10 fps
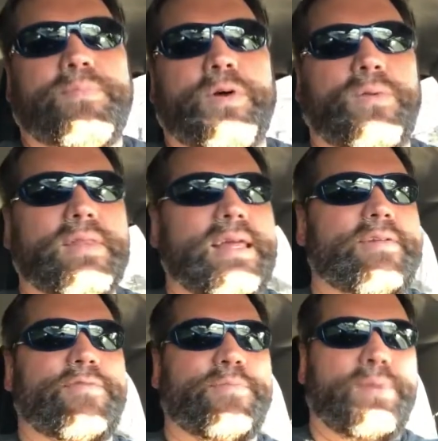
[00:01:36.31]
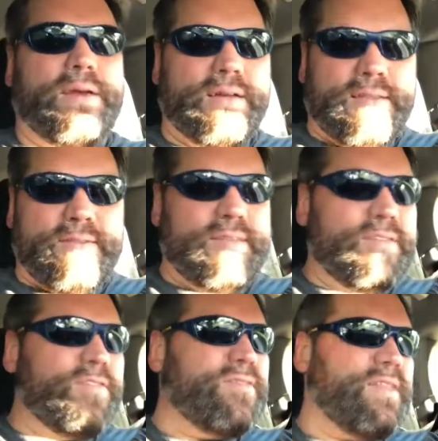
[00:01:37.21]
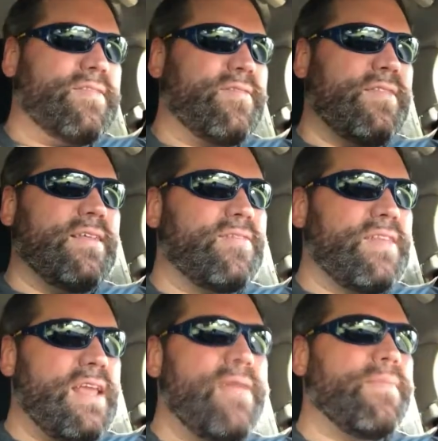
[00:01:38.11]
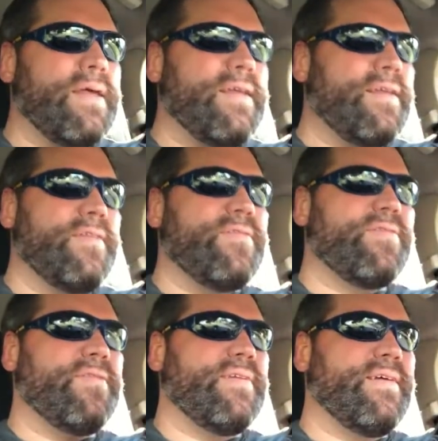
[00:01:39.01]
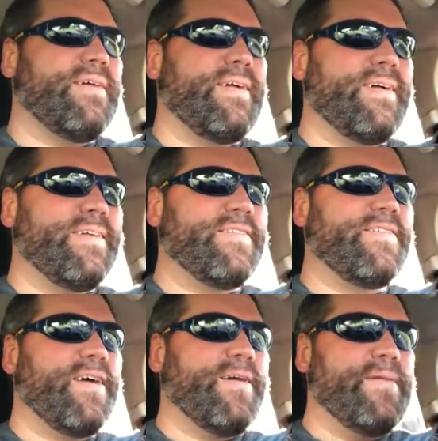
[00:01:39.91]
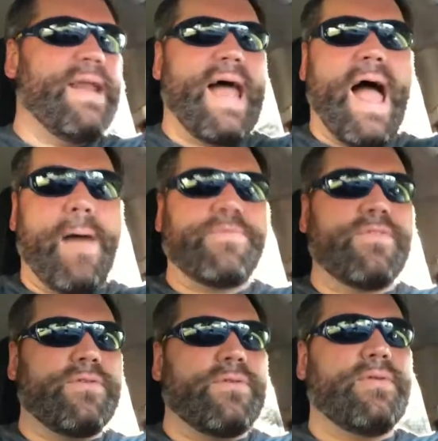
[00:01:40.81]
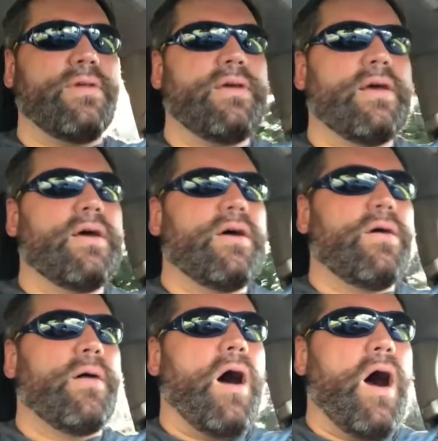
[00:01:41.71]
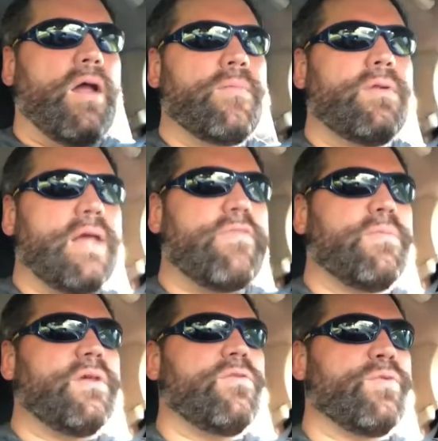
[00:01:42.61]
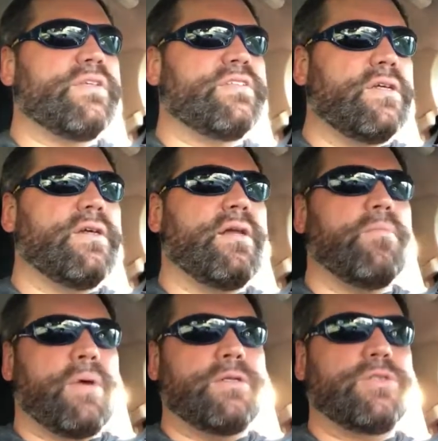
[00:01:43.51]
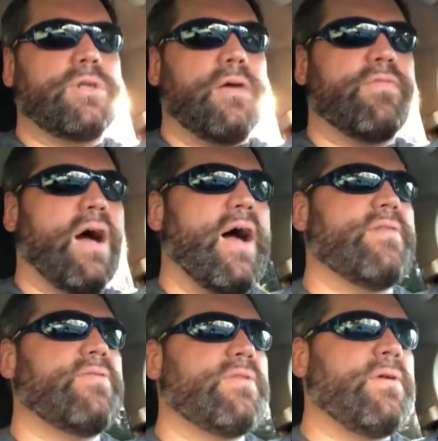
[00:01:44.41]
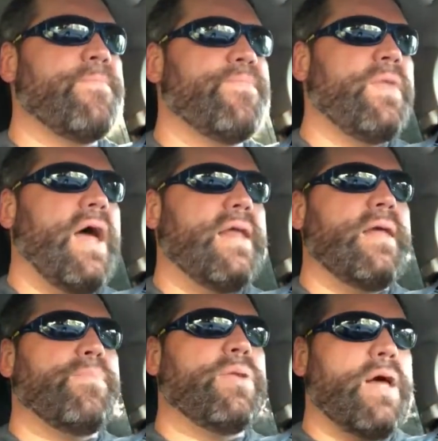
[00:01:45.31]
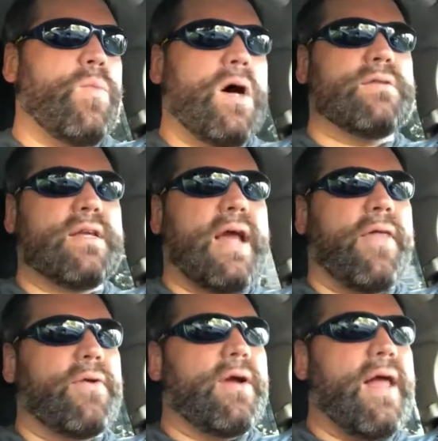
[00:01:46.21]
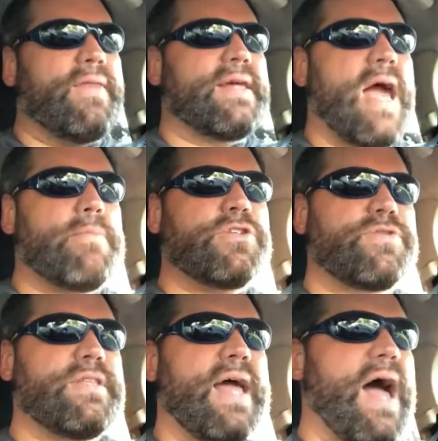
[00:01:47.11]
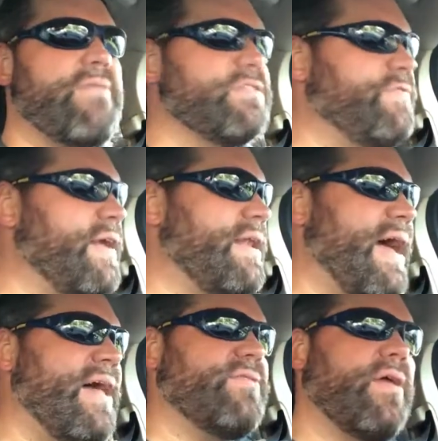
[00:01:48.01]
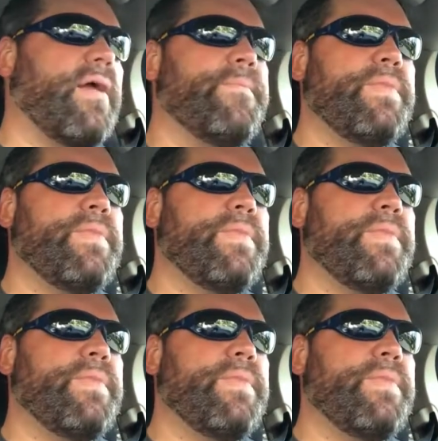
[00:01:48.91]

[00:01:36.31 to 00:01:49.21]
Don't leave, because this team is an absolutely unbelievably resilient bunch of guys, and they play well together, and the chemistry they have is fantastic.